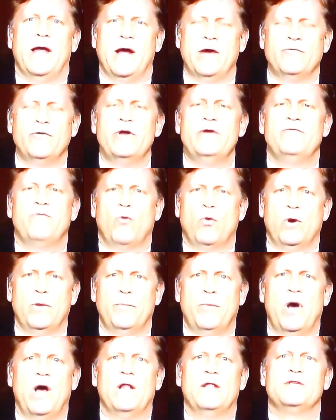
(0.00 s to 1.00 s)
every
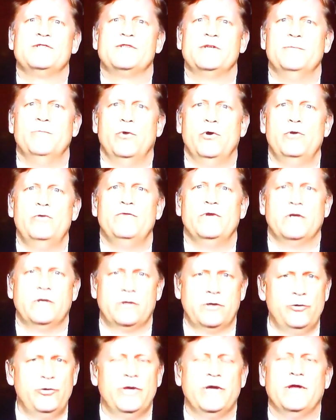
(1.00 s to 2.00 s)
foreign policy move,
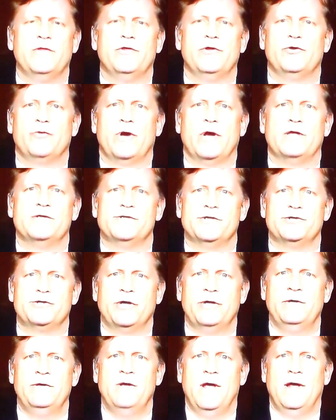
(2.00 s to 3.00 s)
including in the
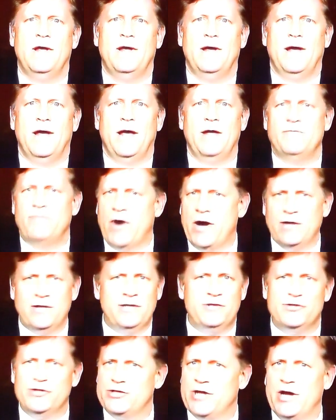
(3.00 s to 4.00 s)
transition. And
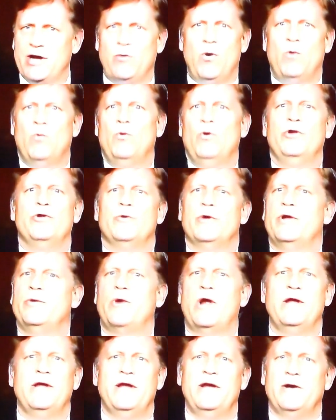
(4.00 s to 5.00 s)
finally, just like what we're
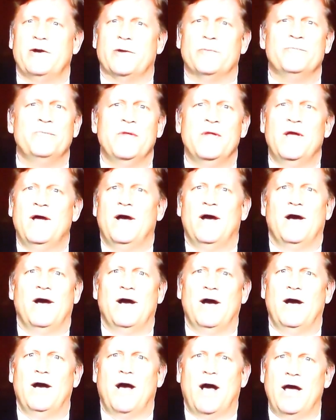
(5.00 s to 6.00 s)
doing right here,
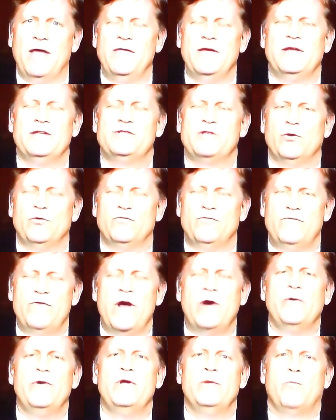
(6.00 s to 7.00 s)
I think it's a
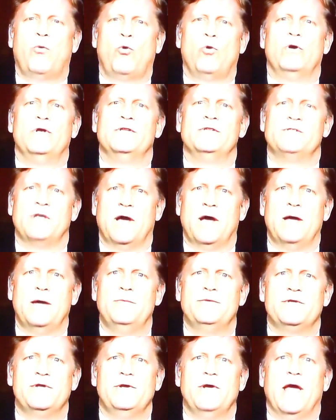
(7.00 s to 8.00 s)
very important
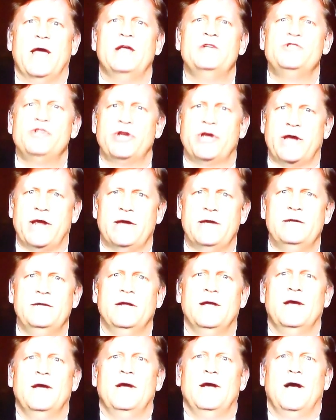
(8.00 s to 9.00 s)
time to educate